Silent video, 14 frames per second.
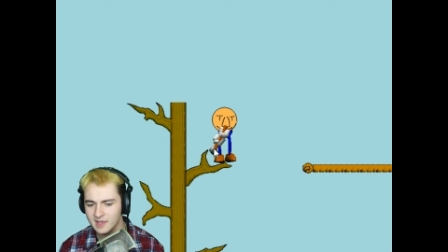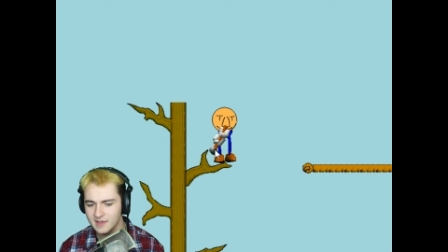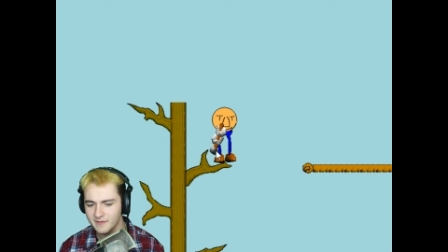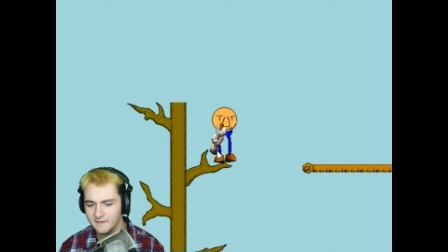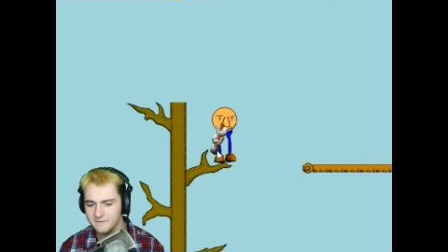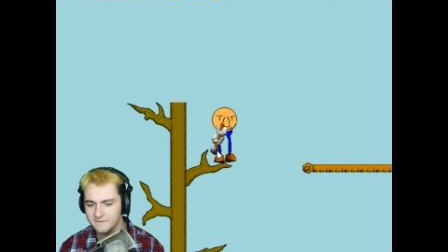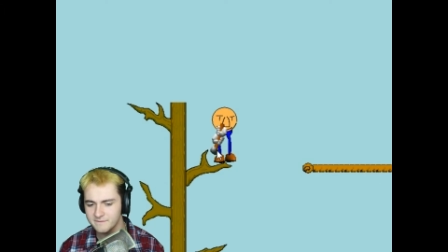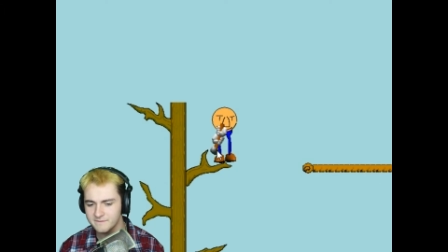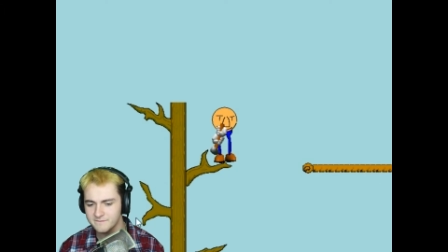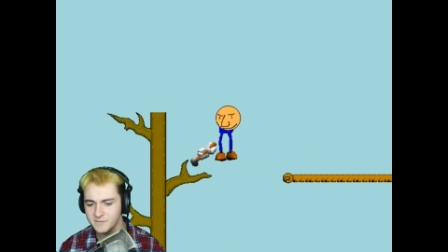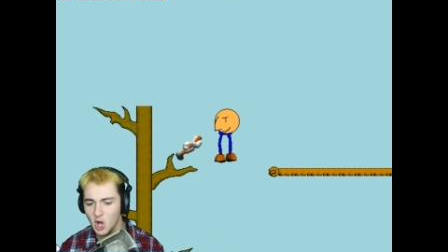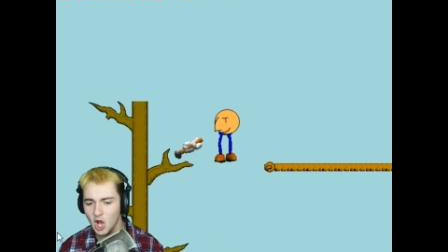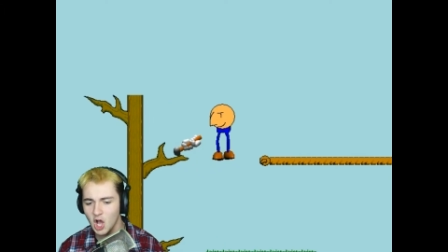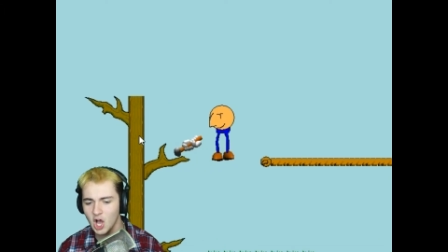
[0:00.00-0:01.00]
if I
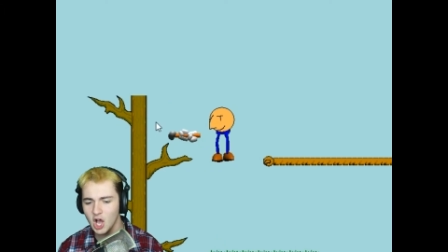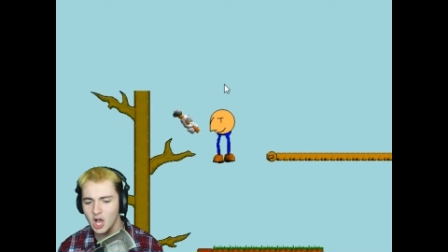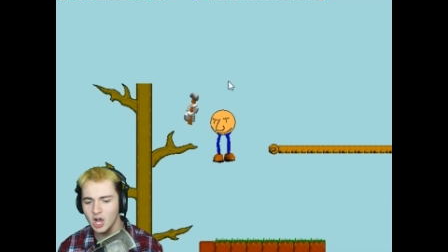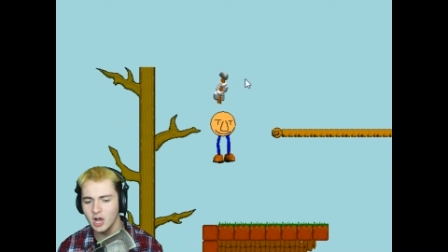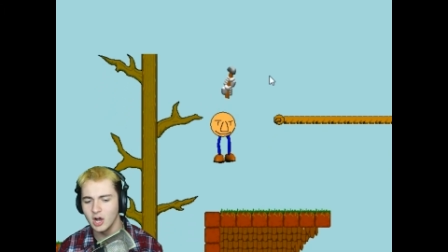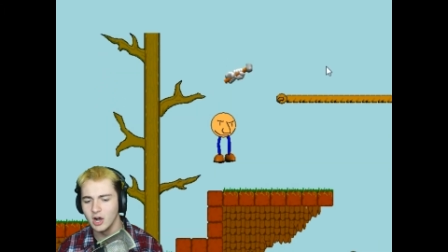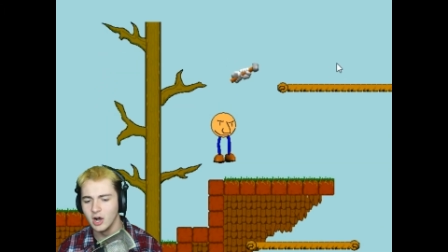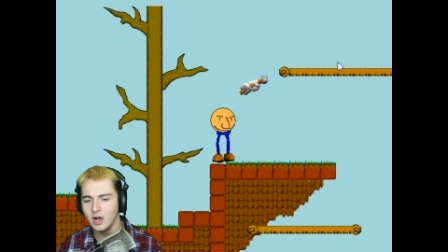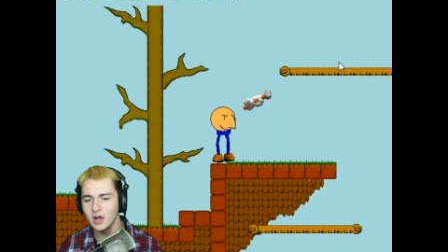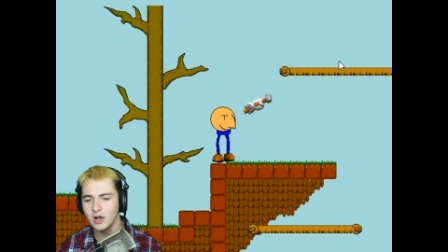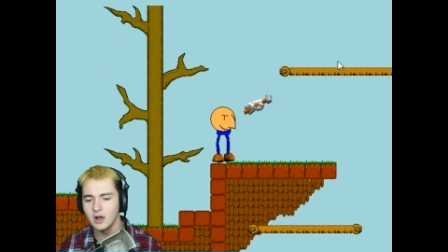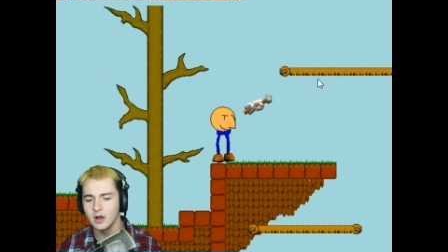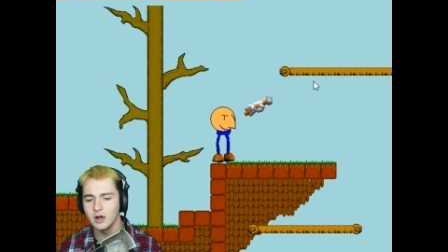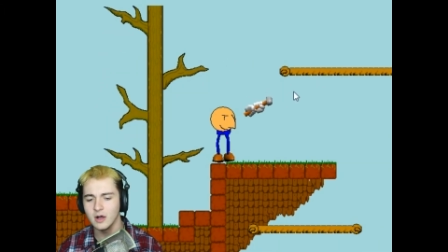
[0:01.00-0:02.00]

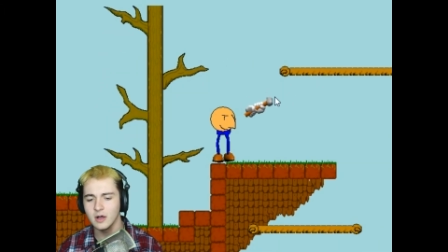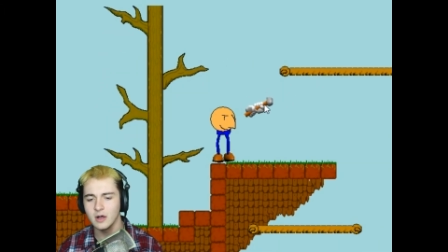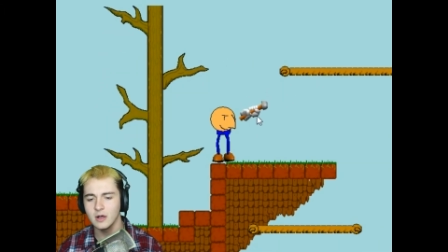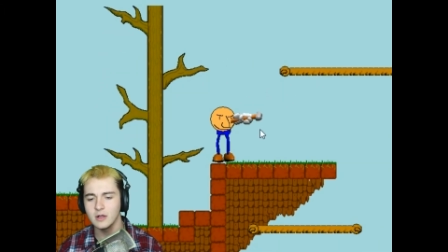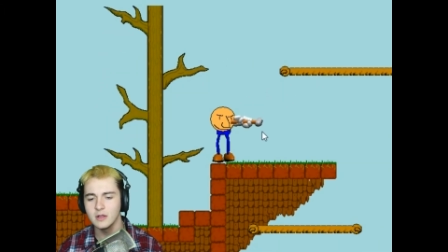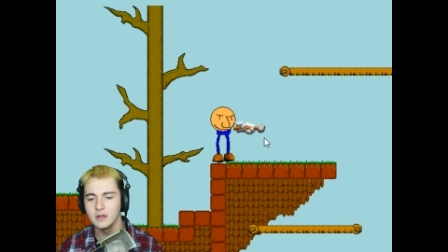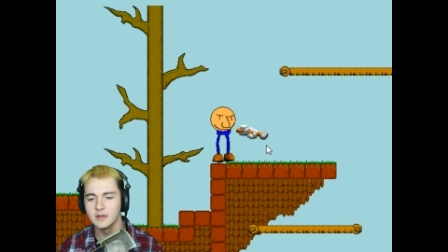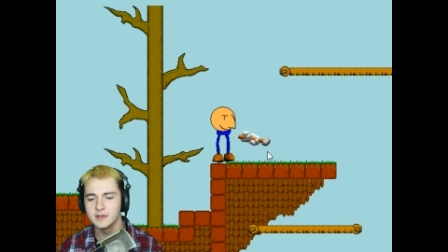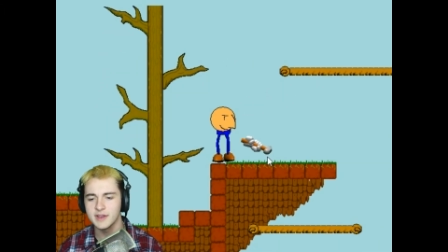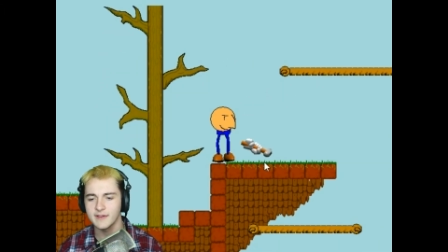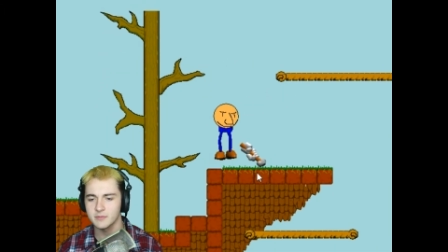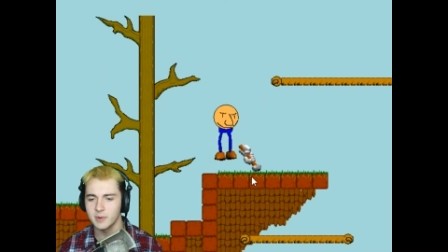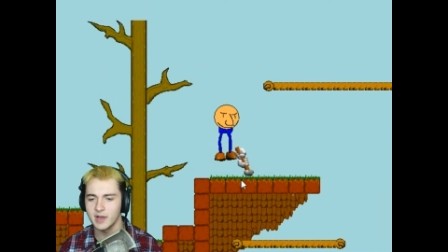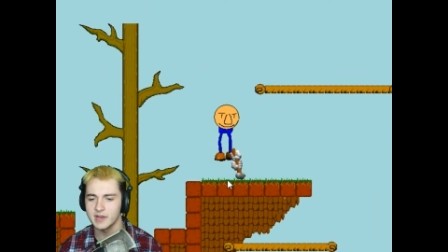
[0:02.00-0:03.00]
fall,
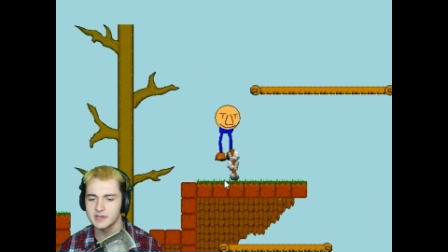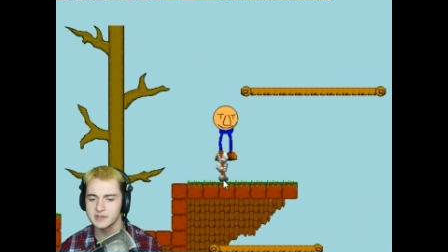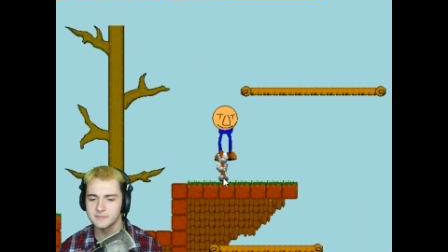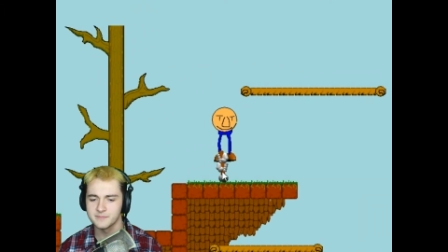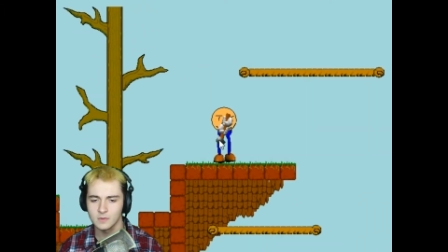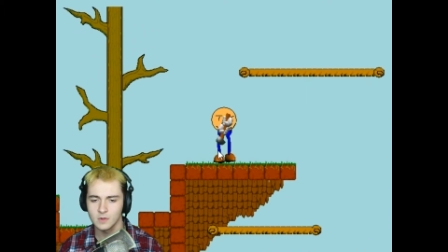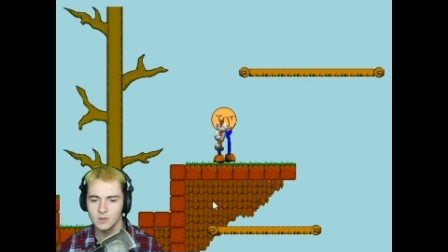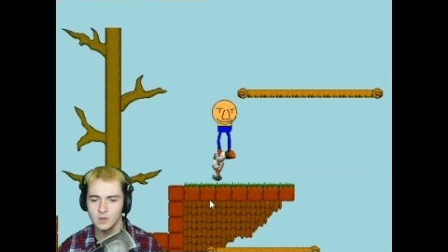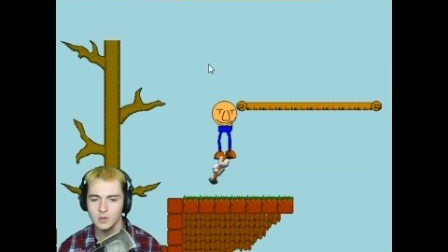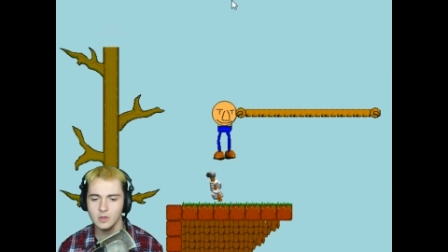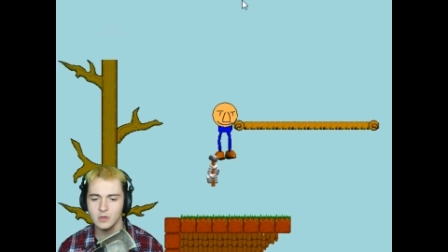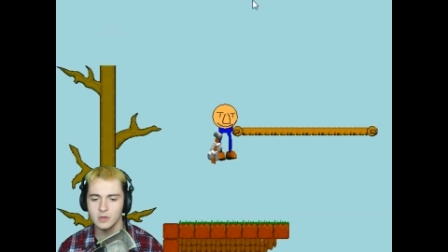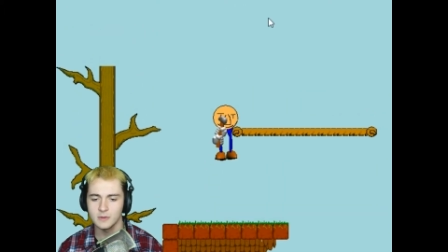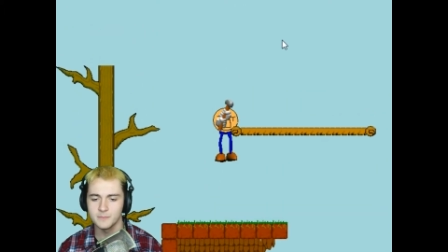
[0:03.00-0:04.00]
never mind.
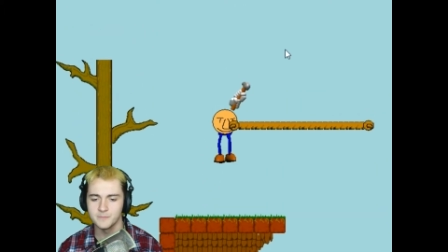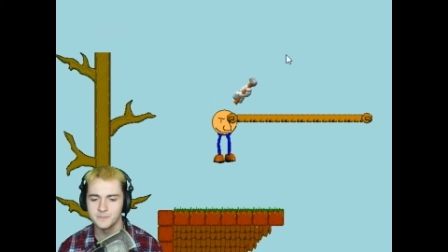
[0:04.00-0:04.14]
Uh.